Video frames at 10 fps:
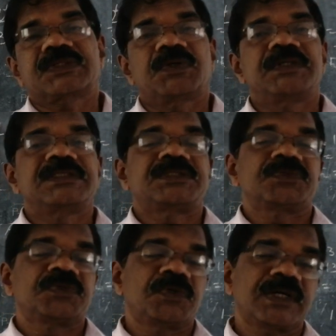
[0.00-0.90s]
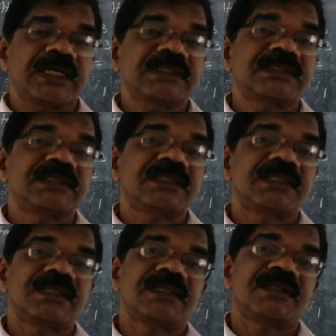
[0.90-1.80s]
electron is known as
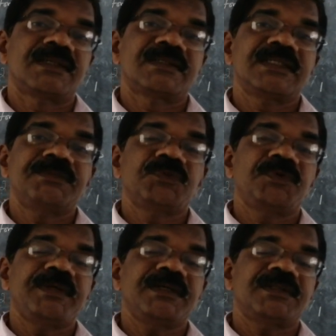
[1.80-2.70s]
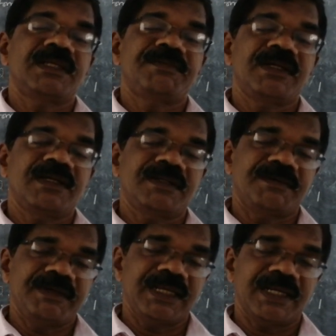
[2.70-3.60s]
we
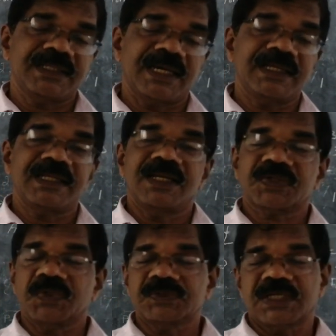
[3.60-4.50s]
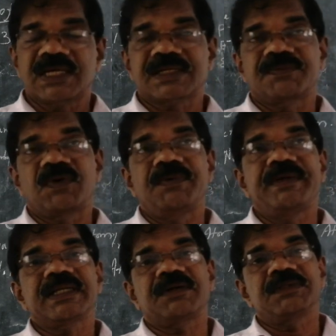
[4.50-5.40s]
learned that electrons are
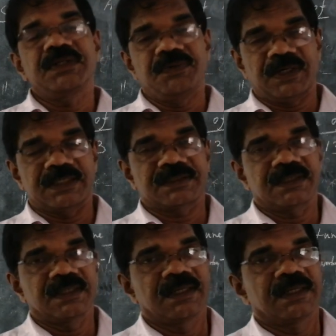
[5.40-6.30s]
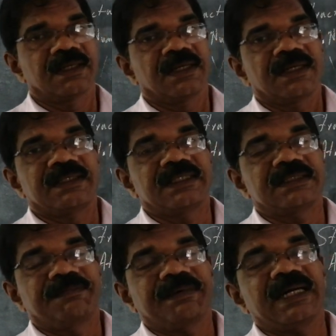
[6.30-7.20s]
revolving around the nucleus.
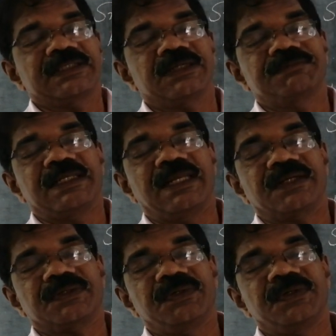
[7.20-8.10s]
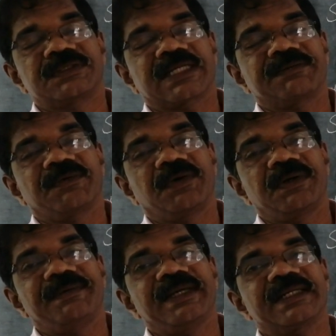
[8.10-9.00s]
The path of the electrons
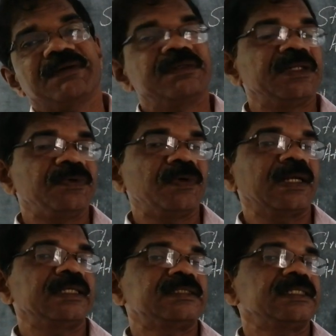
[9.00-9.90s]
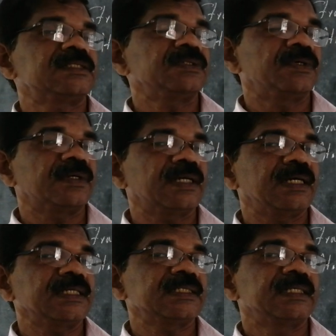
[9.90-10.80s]
revolving around the nucleus is known
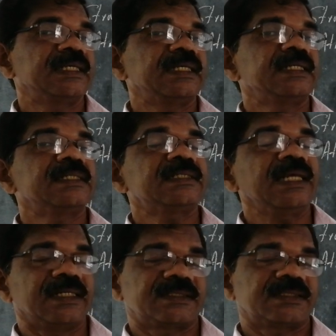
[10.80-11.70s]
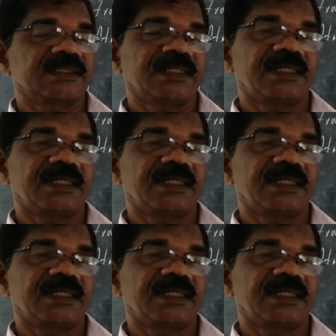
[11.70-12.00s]
as shells.